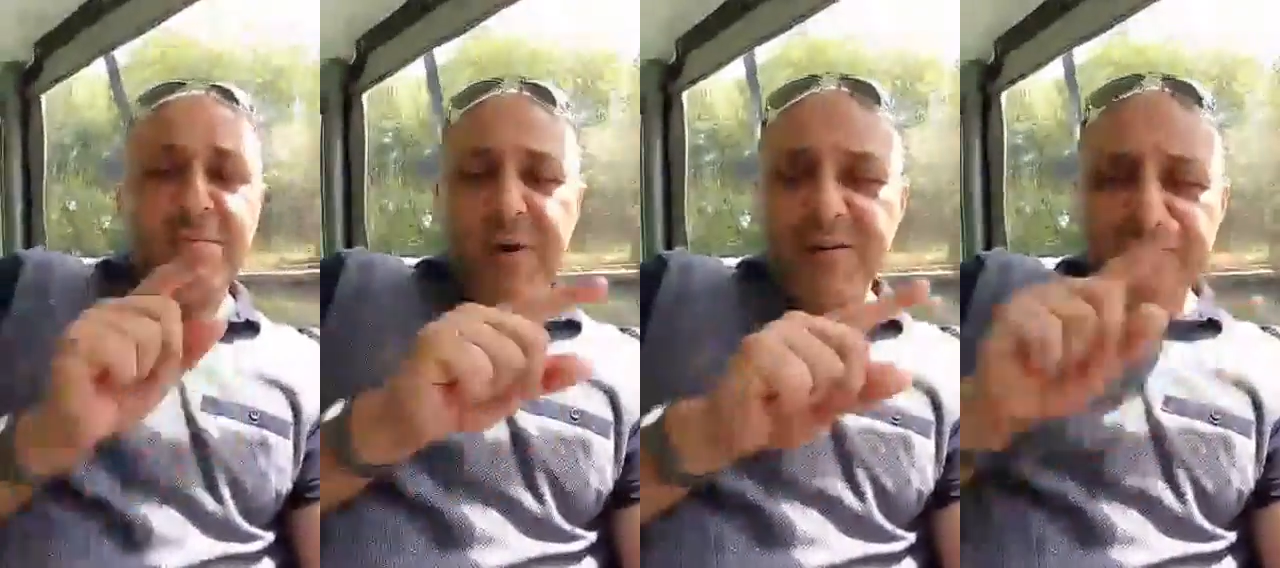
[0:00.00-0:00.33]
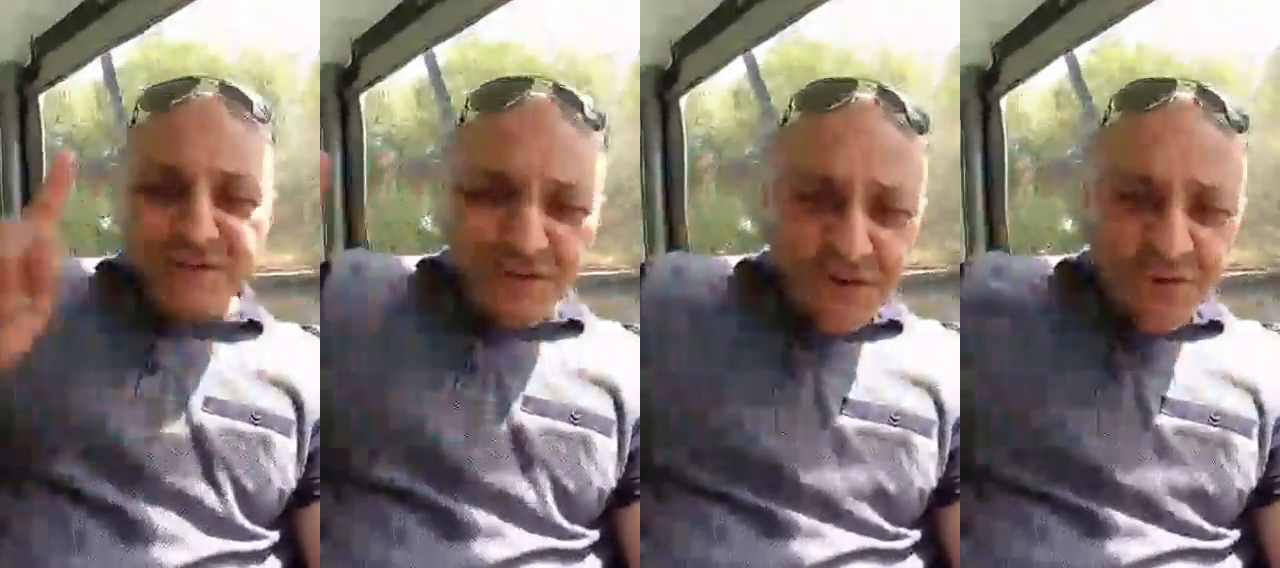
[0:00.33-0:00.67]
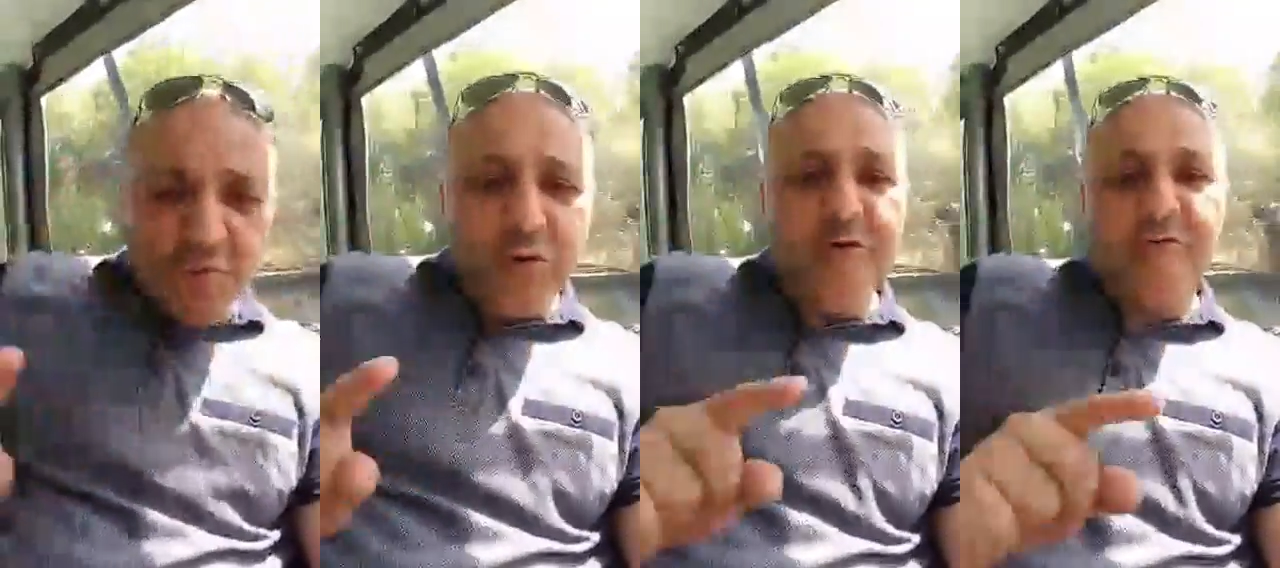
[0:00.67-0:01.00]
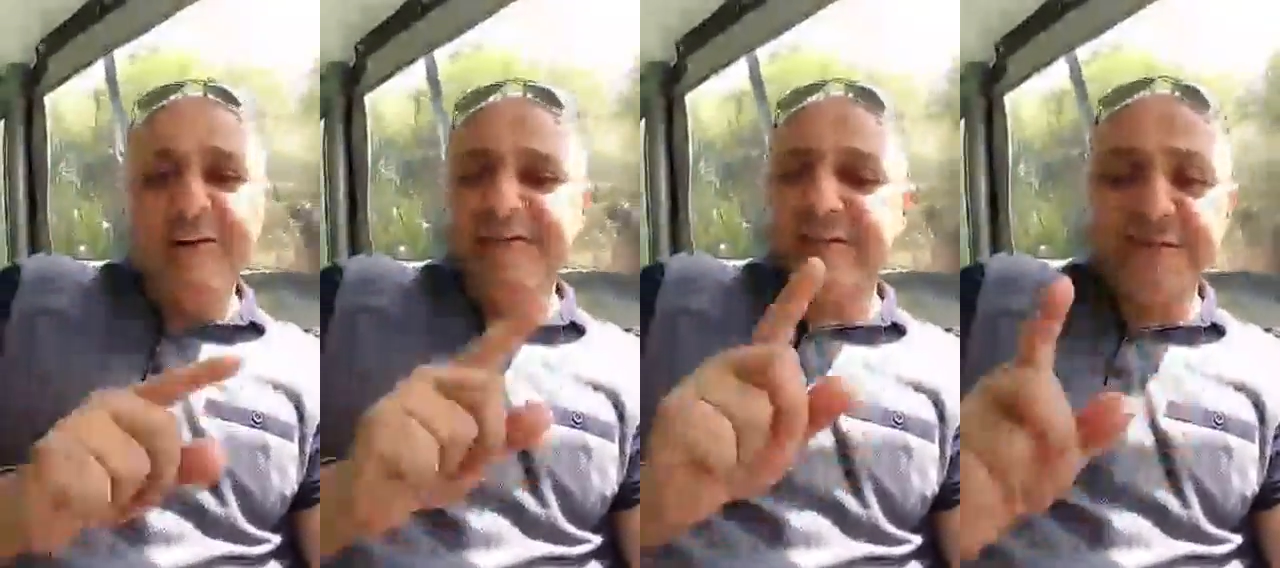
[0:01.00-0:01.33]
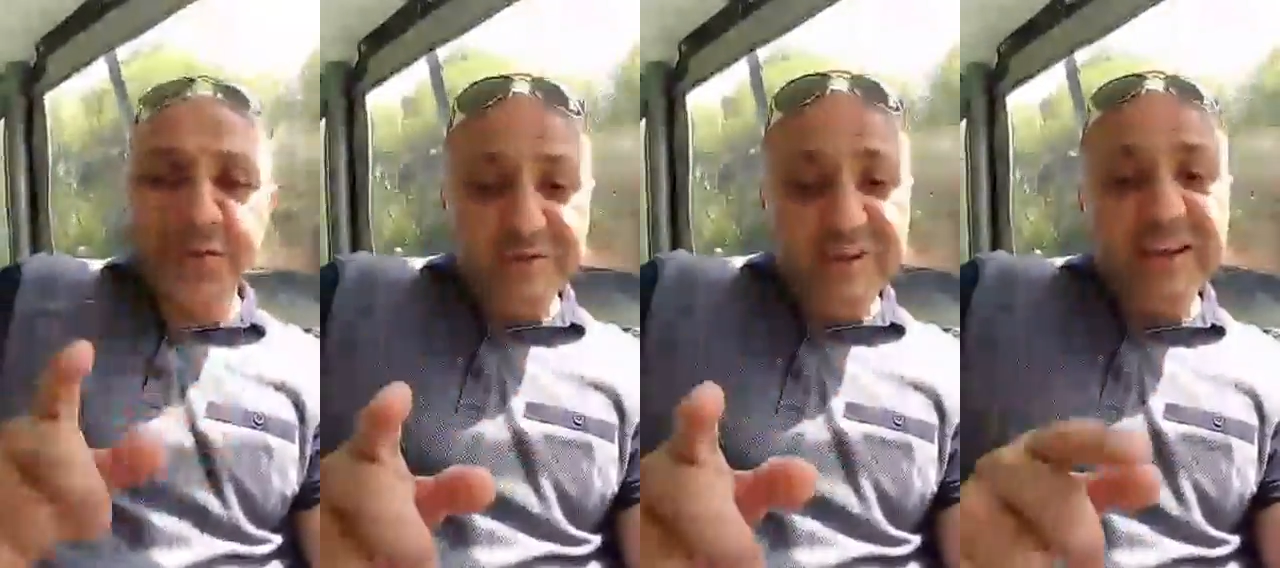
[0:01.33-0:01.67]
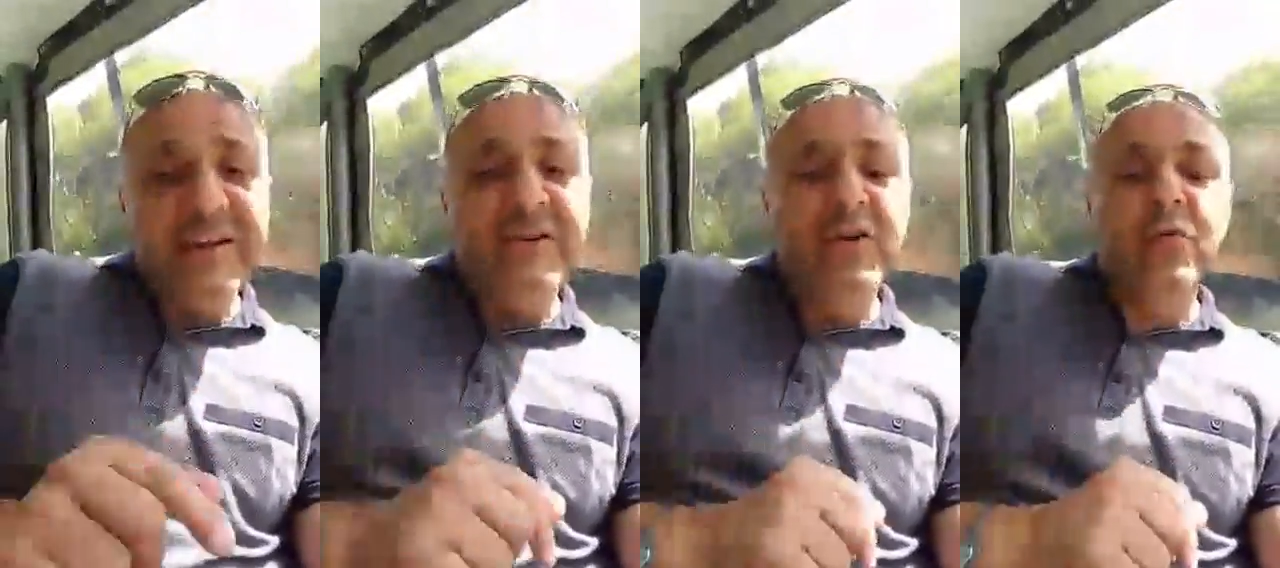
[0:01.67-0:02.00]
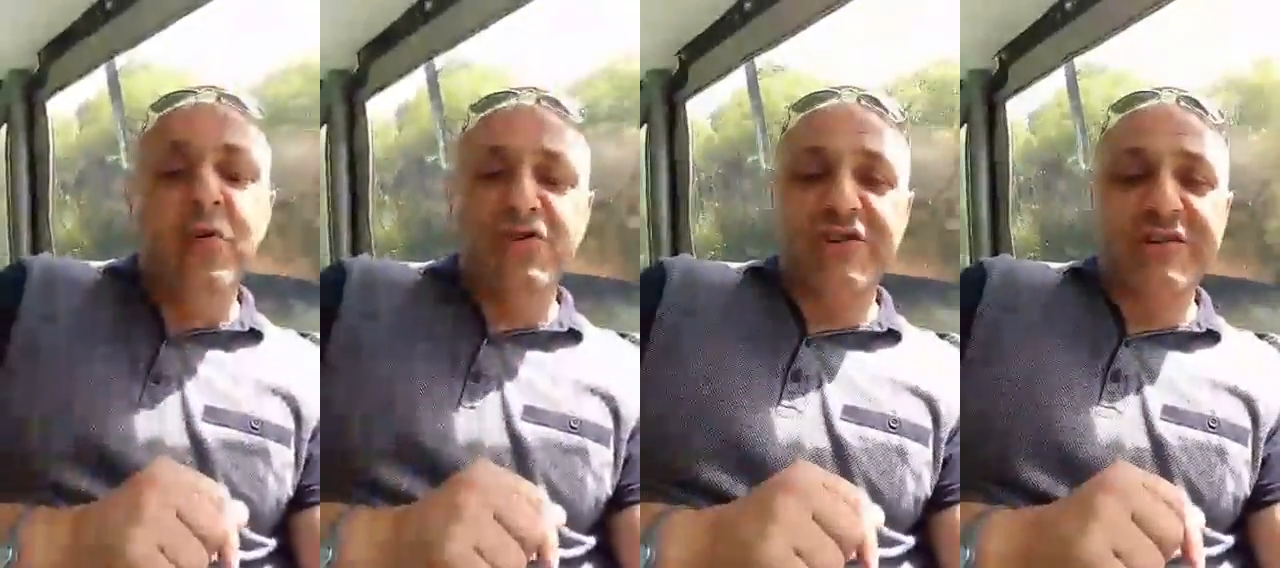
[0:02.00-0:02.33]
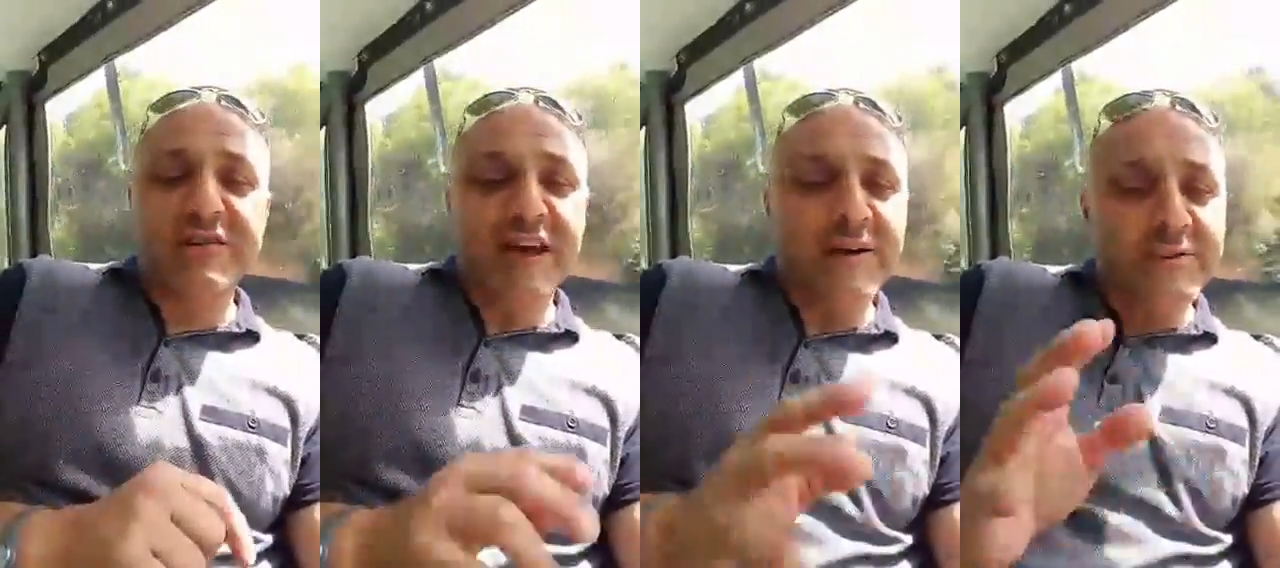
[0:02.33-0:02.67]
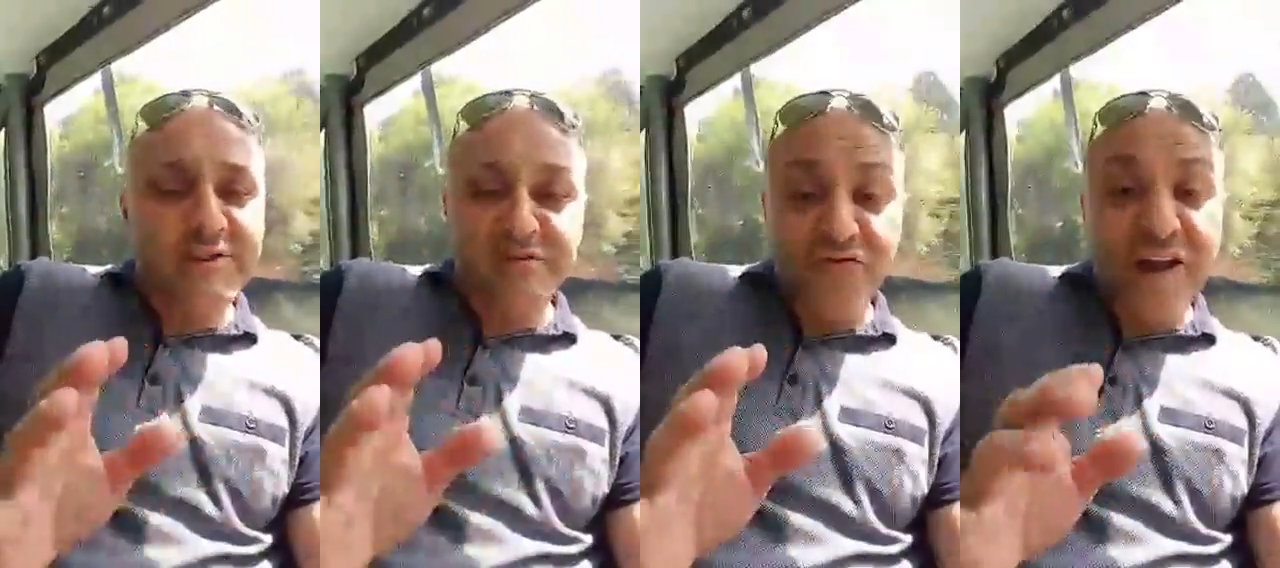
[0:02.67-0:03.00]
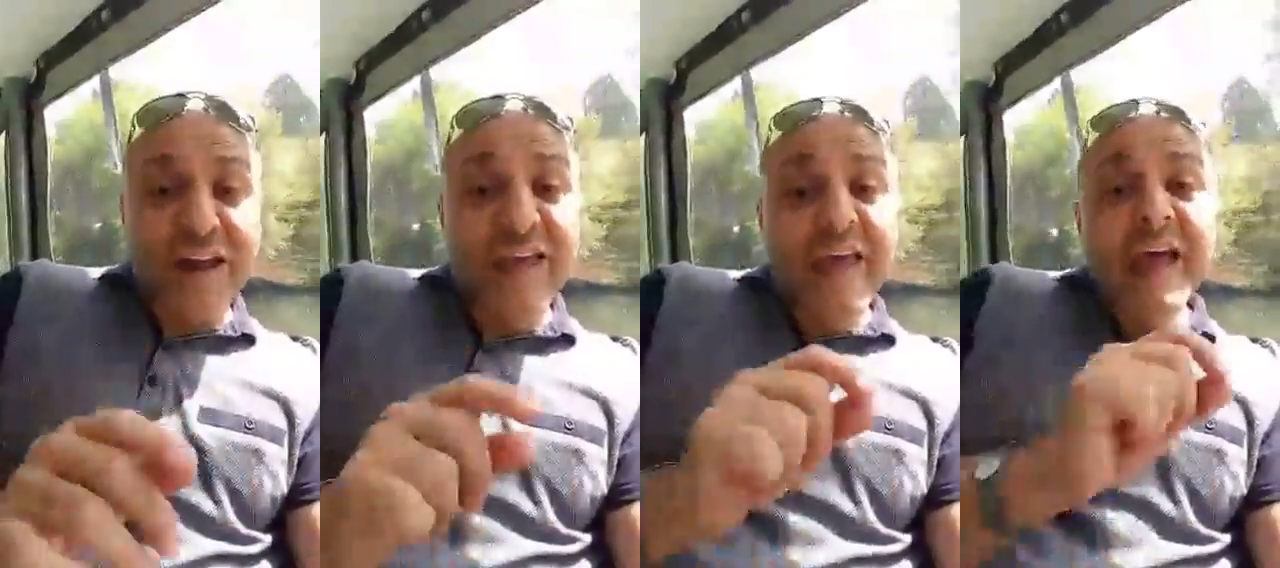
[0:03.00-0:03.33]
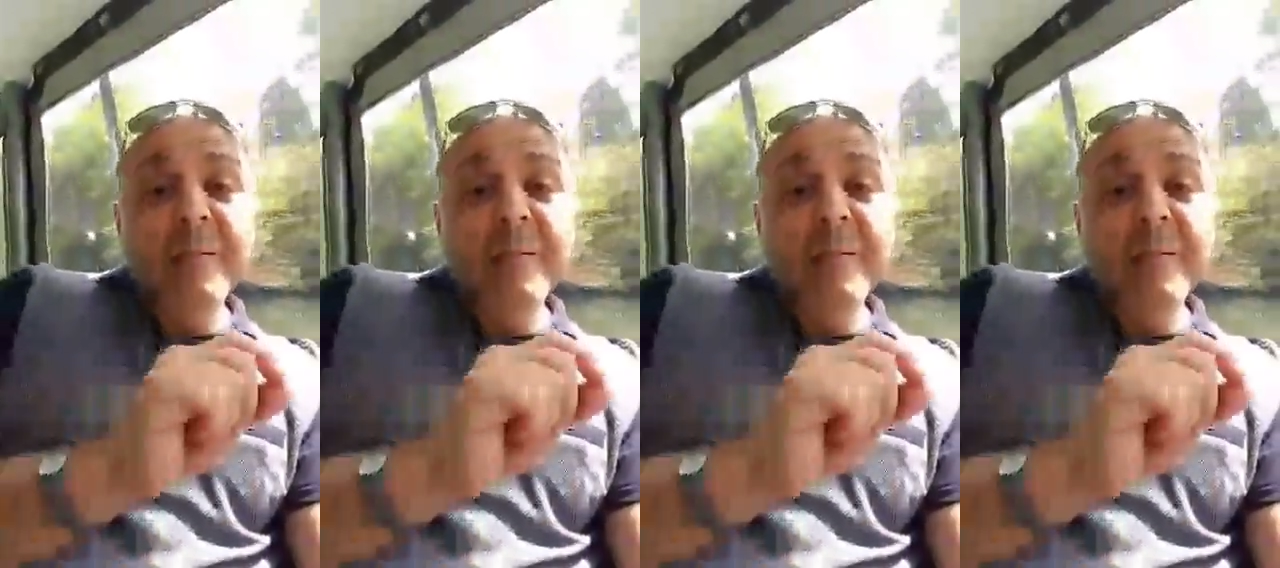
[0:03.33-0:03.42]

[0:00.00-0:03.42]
and pass this on to all your friends, there's 14 of you watching today, which is great,